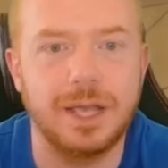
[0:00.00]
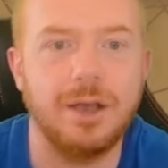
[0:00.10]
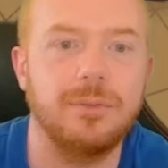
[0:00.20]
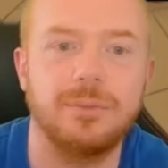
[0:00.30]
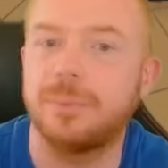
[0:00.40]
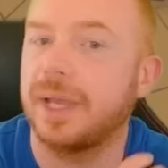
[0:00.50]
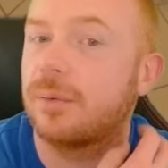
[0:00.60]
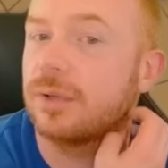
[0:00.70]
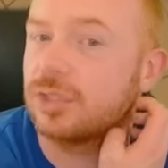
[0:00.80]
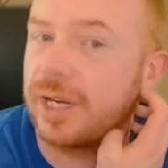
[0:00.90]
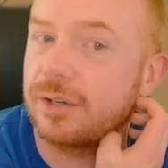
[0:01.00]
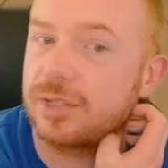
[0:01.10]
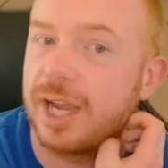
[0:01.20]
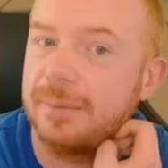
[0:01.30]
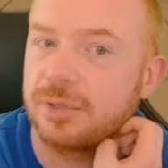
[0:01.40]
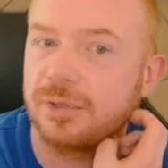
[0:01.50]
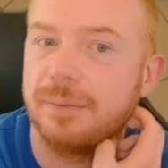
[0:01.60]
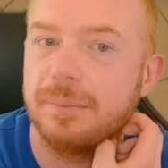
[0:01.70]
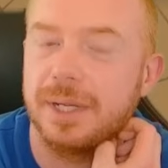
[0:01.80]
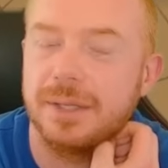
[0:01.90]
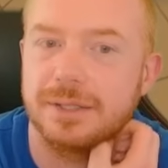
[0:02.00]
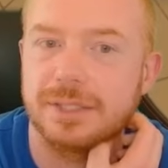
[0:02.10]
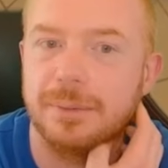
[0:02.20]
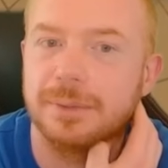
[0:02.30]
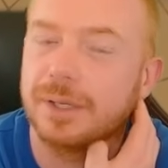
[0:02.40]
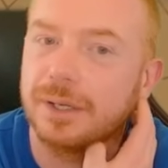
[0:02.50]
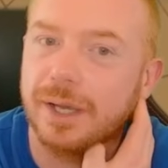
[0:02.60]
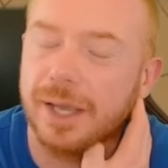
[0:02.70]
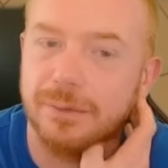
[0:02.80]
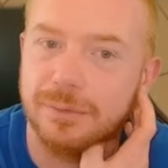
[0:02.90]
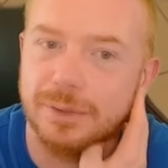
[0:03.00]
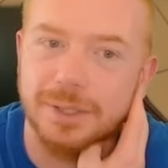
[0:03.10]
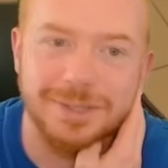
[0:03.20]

How big will Chair's hype stream be this subathon? I have,